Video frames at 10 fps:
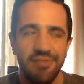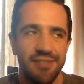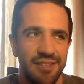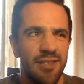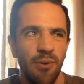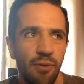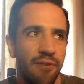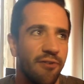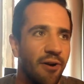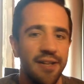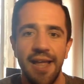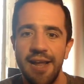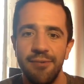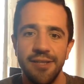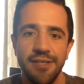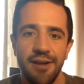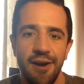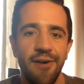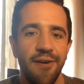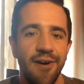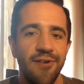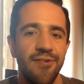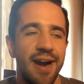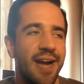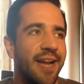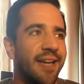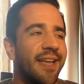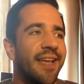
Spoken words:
sort of got a date with this girl. All right.